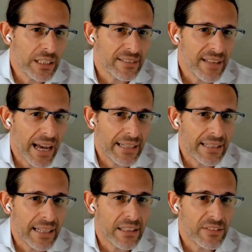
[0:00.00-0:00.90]
sign
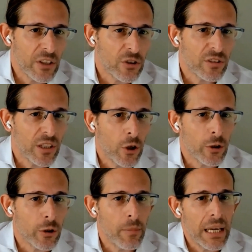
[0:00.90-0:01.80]
that decisions are
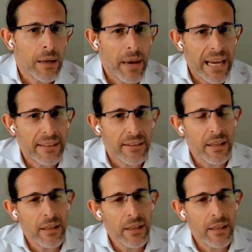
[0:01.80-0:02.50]
not being made